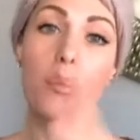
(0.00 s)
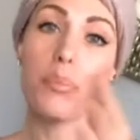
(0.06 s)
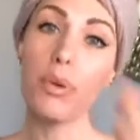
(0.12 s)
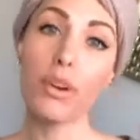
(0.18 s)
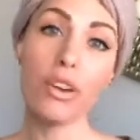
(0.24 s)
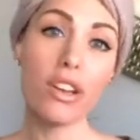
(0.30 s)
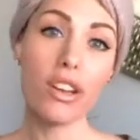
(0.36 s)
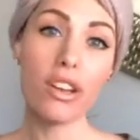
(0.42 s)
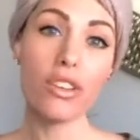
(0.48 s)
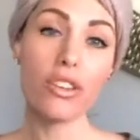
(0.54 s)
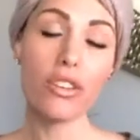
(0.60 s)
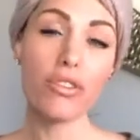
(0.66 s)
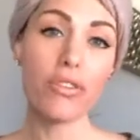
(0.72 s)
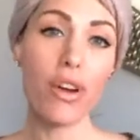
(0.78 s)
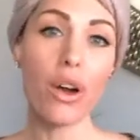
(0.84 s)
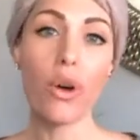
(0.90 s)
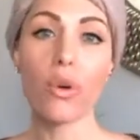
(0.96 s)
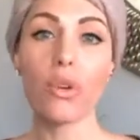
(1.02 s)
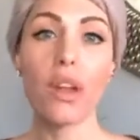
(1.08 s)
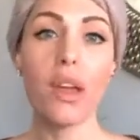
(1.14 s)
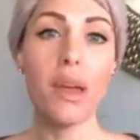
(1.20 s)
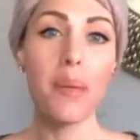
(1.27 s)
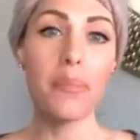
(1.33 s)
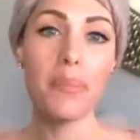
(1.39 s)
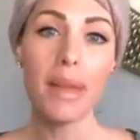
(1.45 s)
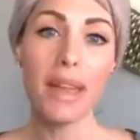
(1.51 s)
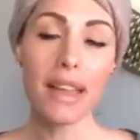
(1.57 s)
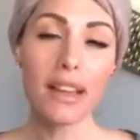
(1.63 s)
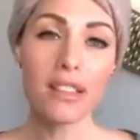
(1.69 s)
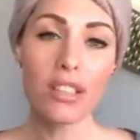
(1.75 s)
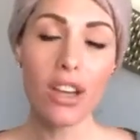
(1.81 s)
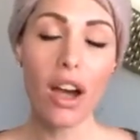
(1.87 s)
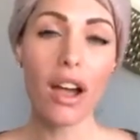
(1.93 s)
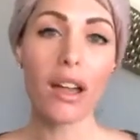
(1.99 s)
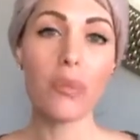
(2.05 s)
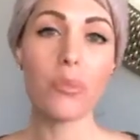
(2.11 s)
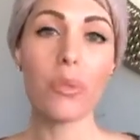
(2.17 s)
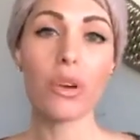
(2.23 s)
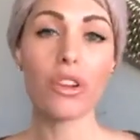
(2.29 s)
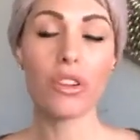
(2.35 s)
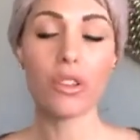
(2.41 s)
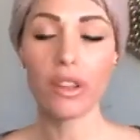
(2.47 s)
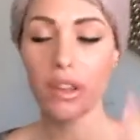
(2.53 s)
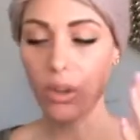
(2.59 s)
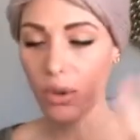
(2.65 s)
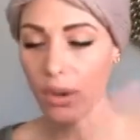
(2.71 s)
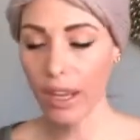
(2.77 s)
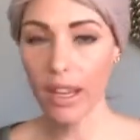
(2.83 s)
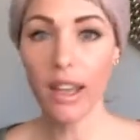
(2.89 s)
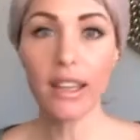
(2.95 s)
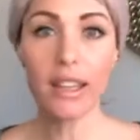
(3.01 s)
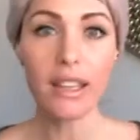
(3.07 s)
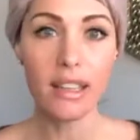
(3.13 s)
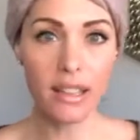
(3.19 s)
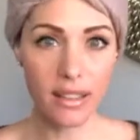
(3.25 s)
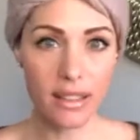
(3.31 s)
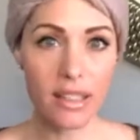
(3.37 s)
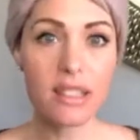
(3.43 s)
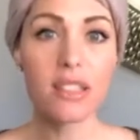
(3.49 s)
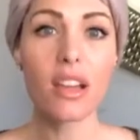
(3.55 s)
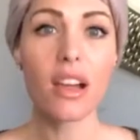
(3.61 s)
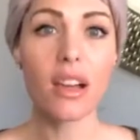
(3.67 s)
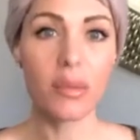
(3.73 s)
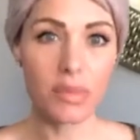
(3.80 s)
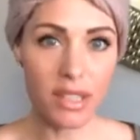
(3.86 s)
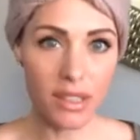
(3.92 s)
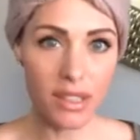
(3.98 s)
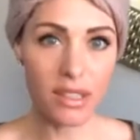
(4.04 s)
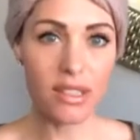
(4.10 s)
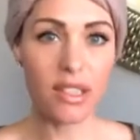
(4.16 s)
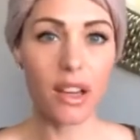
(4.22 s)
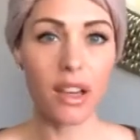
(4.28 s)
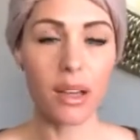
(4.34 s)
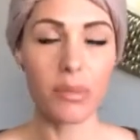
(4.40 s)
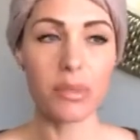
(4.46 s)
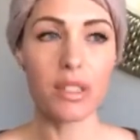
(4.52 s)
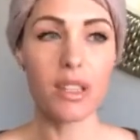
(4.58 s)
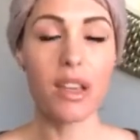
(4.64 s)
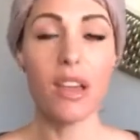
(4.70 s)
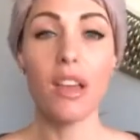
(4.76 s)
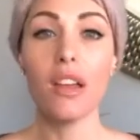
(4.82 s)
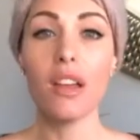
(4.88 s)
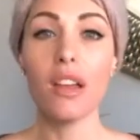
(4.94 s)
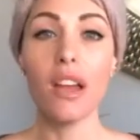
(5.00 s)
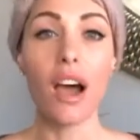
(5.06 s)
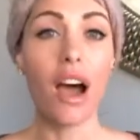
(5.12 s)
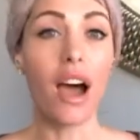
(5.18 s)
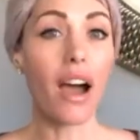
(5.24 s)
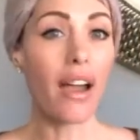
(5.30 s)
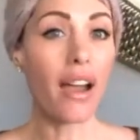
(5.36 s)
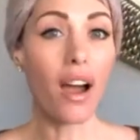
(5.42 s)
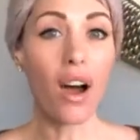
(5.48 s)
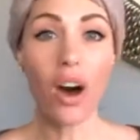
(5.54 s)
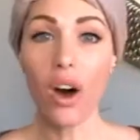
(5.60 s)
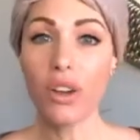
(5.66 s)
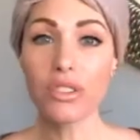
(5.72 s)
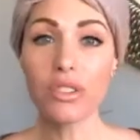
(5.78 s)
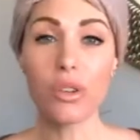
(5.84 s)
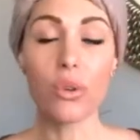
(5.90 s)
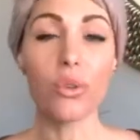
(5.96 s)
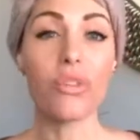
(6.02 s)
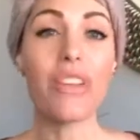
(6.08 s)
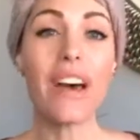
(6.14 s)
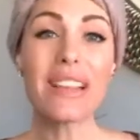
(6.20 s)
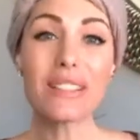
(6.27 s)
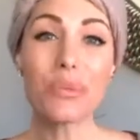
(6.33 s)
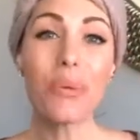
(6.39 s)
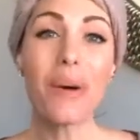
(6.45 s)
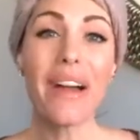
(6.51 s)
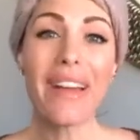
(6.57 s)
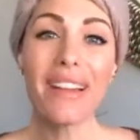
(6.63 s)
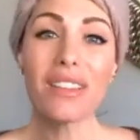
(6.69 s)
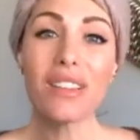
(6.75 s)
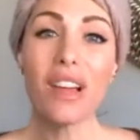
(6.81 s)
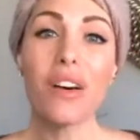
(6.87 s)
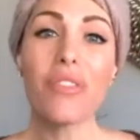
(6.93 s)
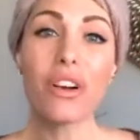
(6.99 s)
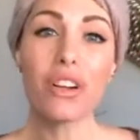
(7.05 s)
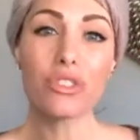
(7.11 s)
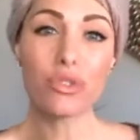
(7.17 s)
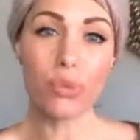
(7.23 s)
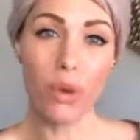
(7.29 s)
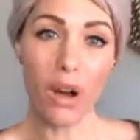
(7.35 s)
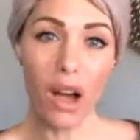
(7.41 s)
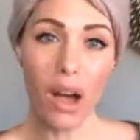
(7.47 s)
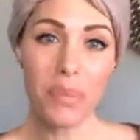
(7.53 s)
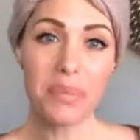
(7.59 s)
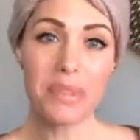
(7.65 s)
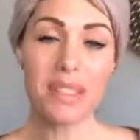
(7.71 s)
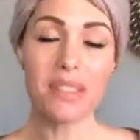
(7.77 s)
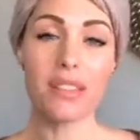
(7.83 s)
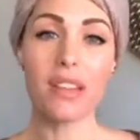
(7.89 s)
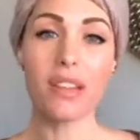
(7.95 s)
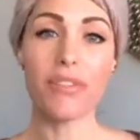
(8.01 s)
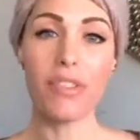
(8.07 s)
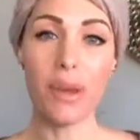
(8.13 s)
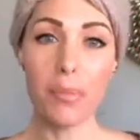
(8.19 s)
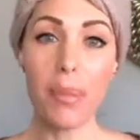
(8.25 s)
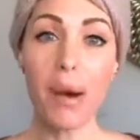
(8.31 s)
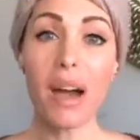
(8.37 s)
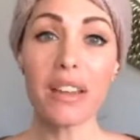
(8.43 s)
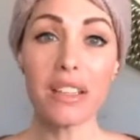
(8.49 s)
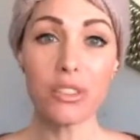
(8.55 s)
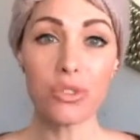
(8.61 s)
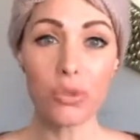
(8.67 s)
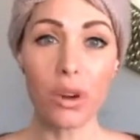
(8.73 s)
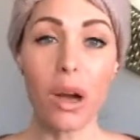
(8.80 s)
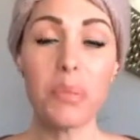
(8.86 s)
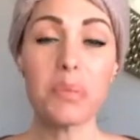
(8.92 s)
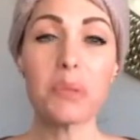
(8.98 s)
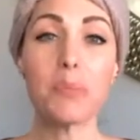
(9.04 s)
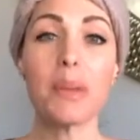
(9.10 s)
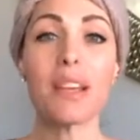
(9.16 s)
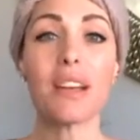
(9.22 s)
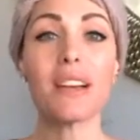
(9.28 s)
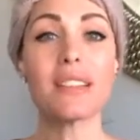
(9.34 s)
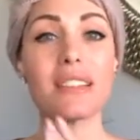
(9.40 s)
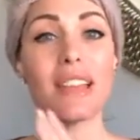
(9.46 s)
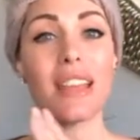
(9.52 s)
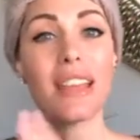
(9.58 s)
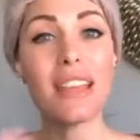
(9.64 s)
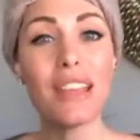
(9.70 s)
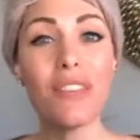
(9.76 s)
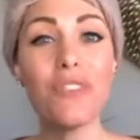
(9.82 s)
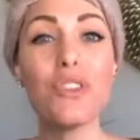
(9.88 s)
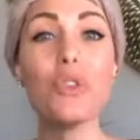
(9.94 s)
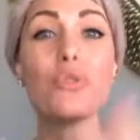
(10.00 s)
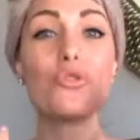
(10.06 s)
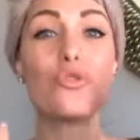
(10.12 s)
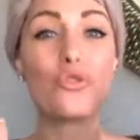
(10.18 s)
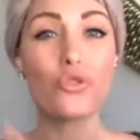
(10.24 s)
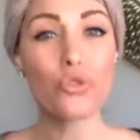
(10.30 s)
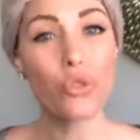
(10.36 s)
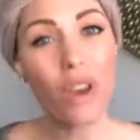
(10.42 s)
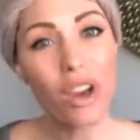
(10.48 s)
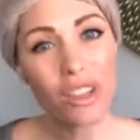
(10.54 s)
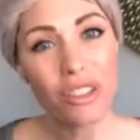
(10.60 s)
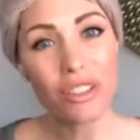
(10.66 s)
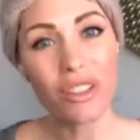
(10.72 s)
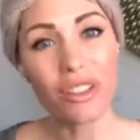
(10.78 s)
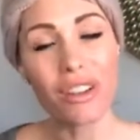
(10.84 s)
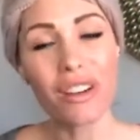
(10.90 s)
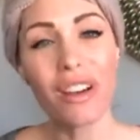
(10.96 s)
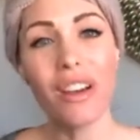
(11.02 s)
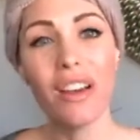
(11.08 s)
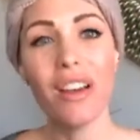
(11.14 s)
Put it in your phone. Make a time where you're like, okay, I eat at this times and this times. That's why I love our drops, the Fit Body drops, because they give you structure.